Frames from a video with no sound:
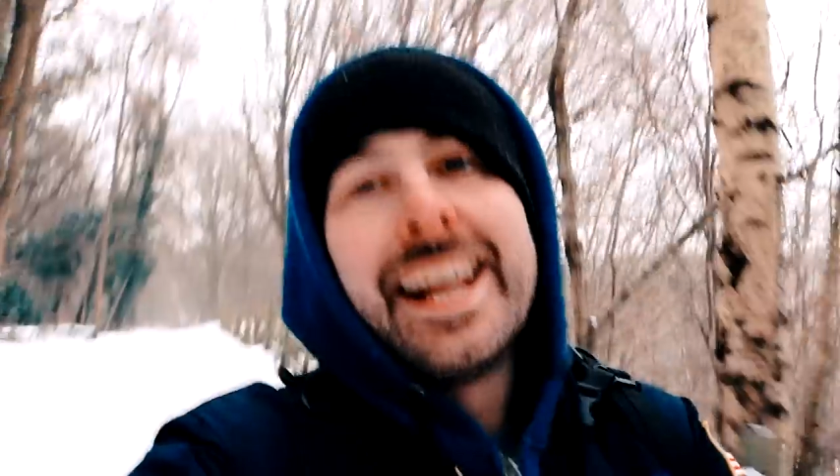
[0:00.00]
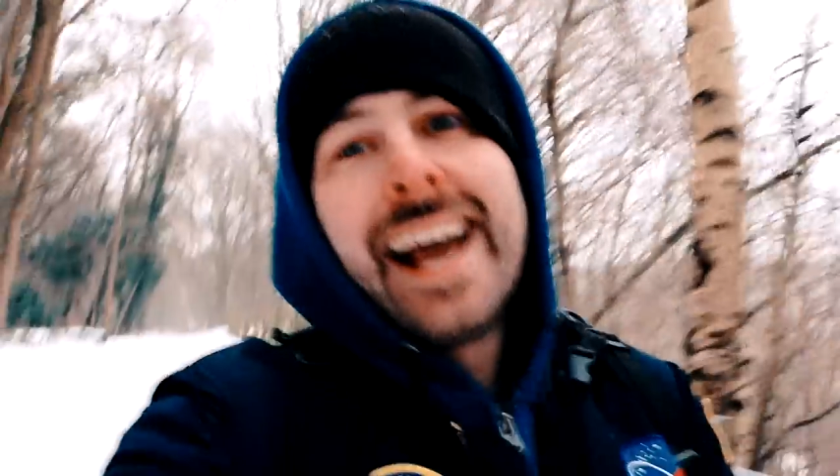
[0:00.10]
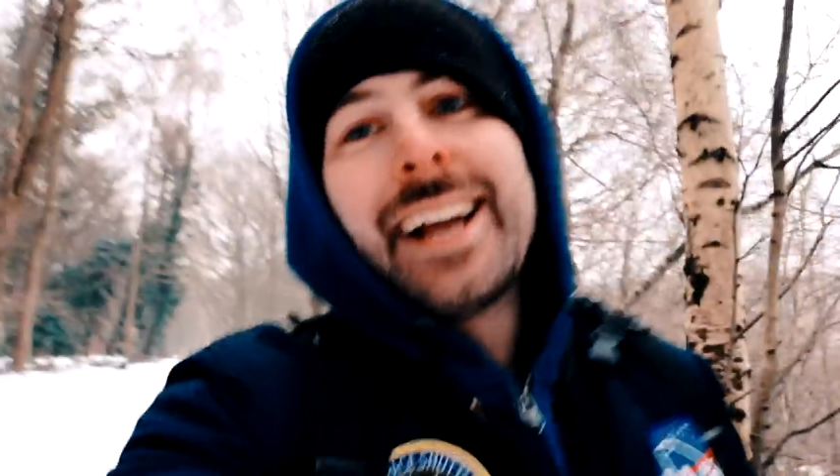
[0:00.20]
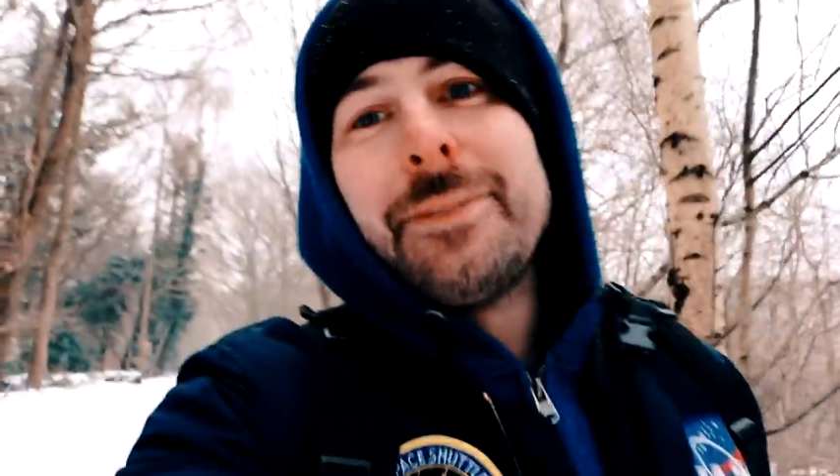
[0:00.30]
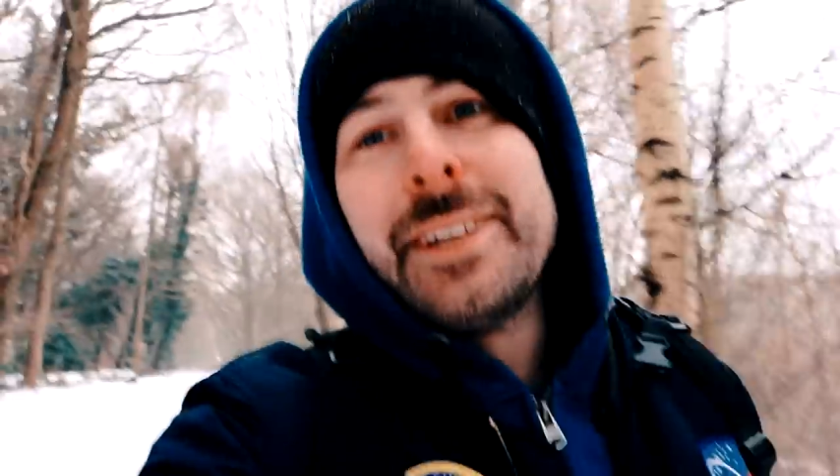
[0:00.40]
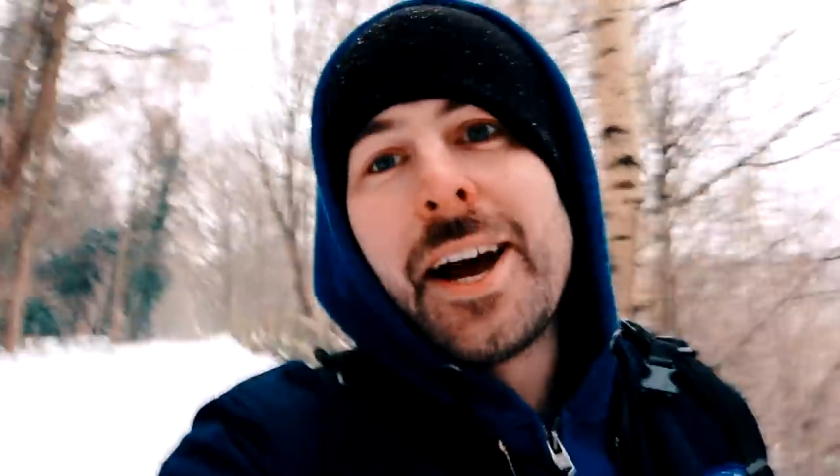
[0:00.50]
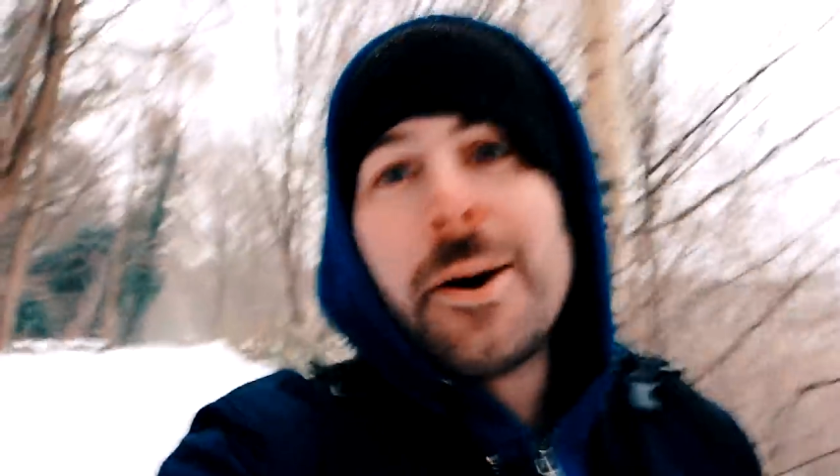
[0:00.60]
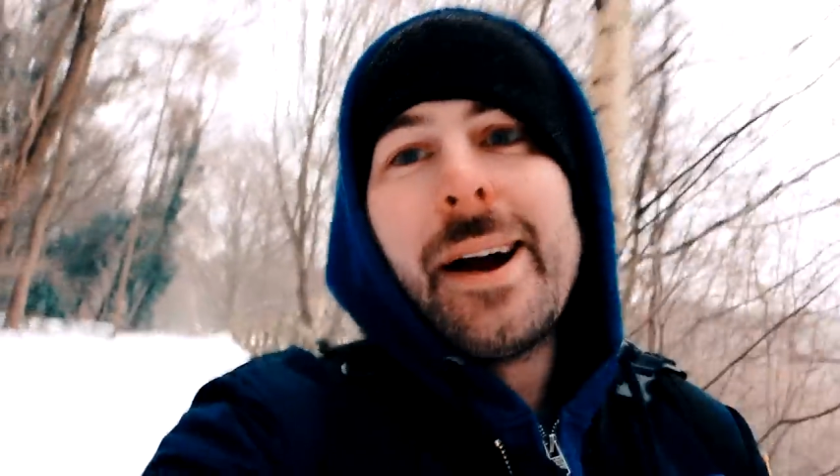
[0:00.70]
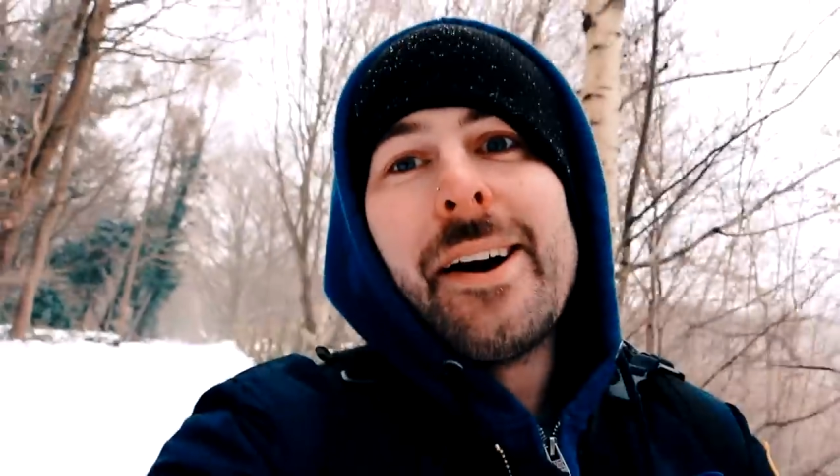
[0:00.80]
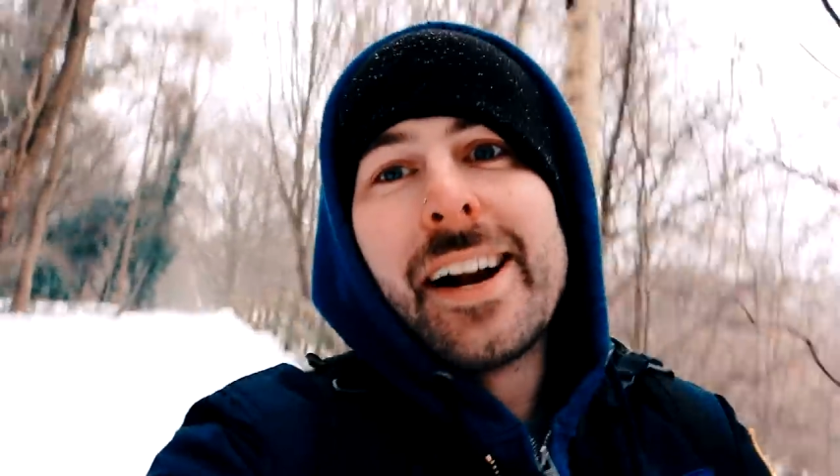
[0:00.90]
heck, we
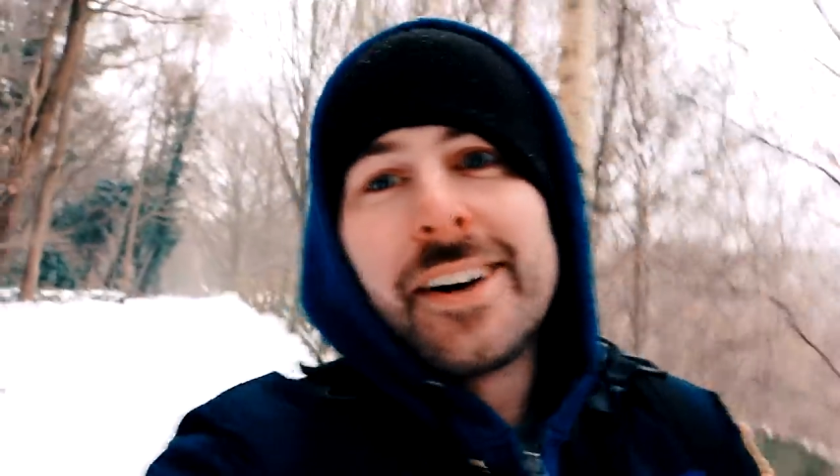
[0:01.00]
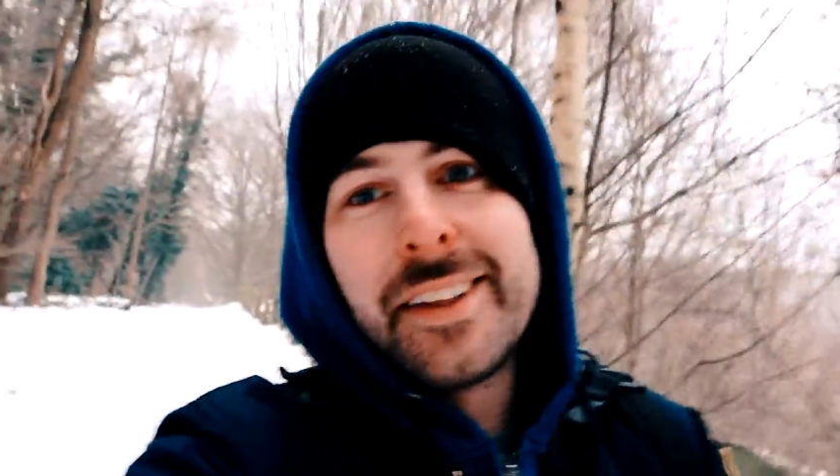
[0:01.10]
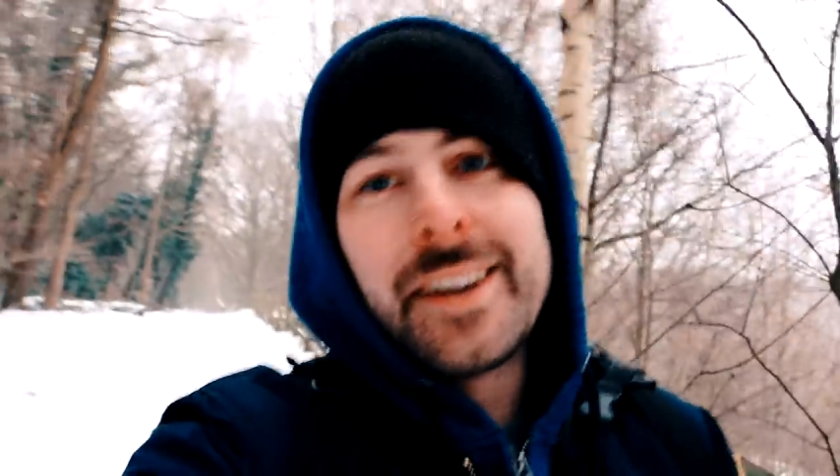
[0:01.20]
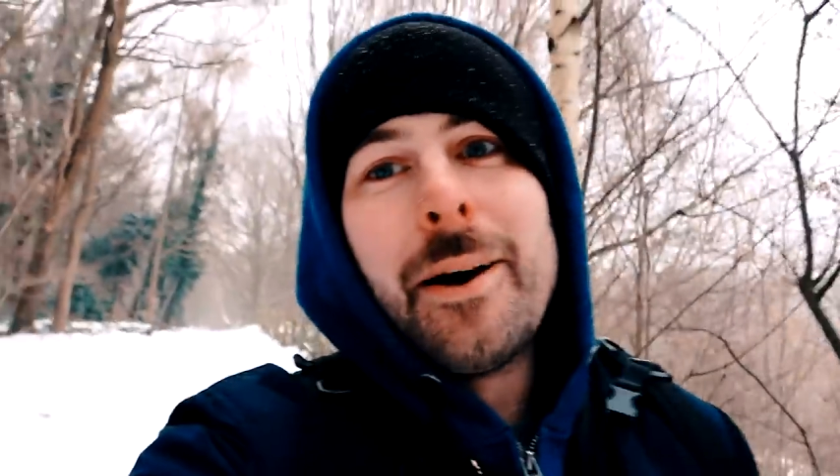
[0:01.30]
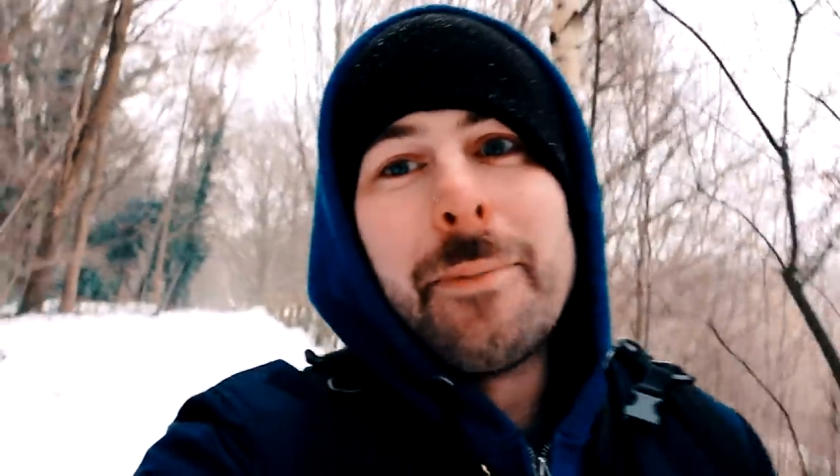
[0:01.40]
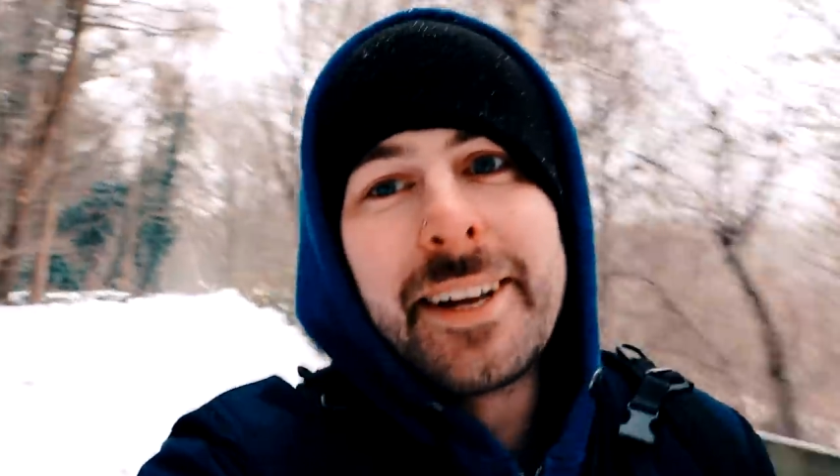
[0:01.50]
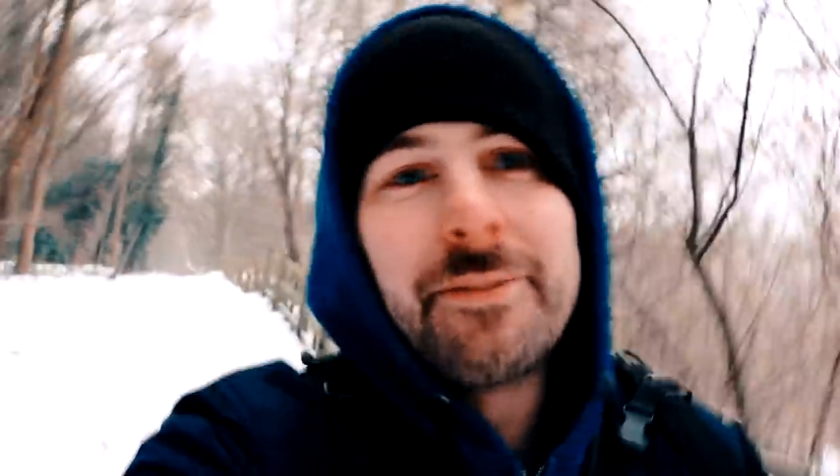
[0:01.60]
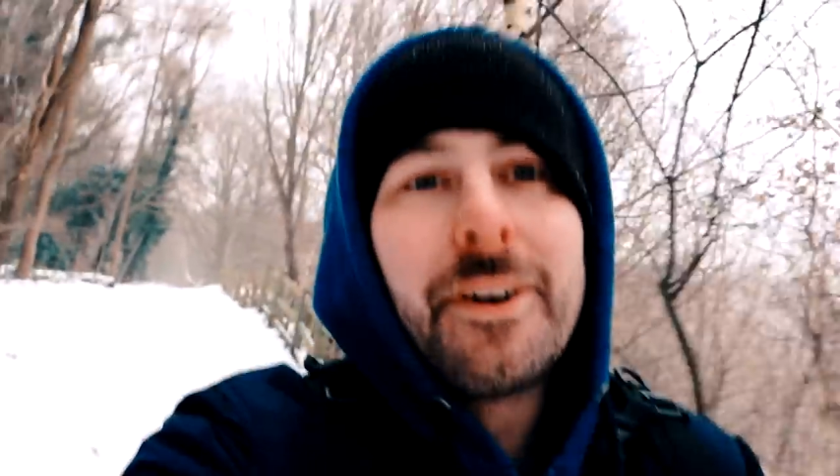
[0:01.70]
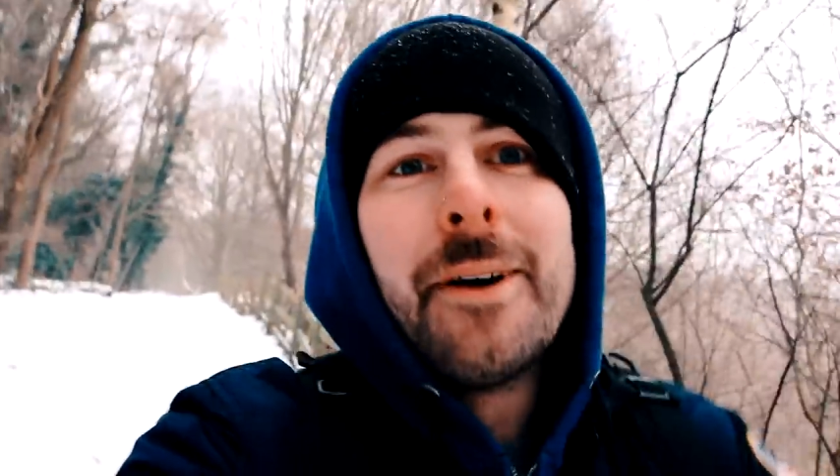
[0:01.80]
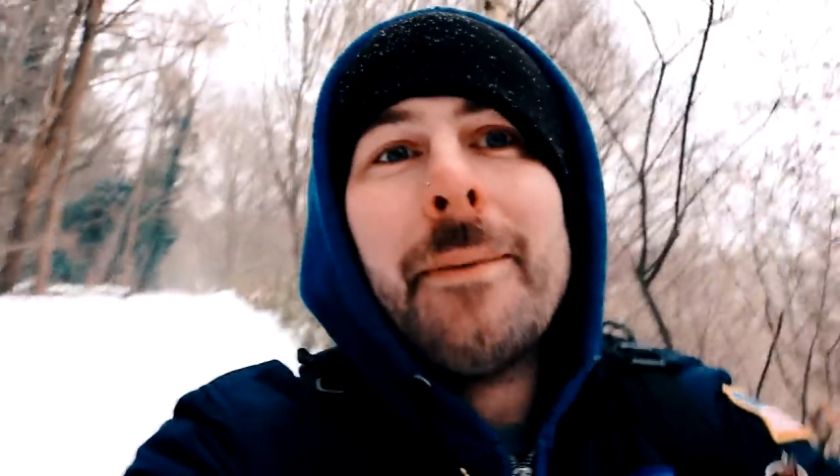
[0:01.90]
know where I got the comedy
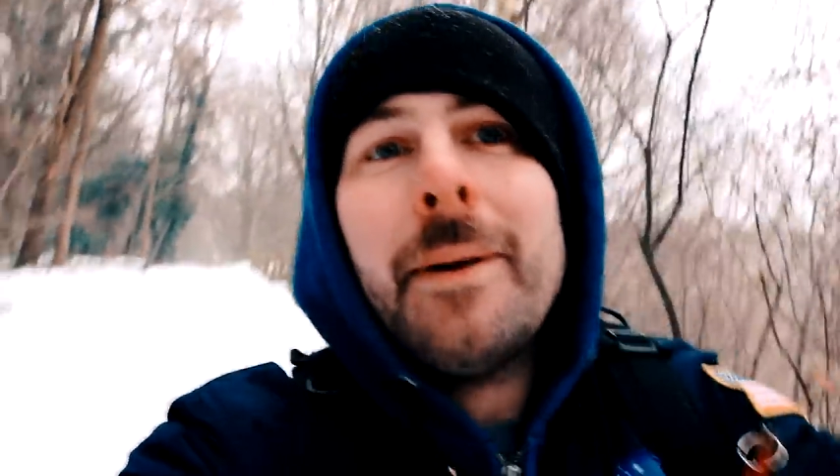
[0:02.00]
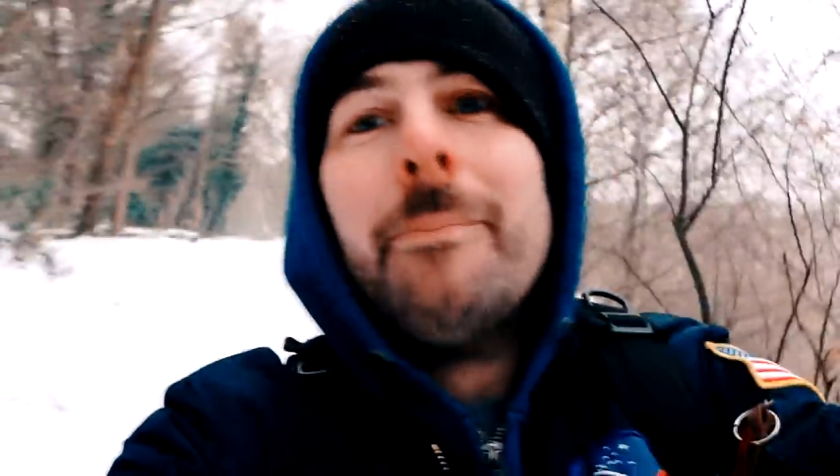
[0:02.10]
from.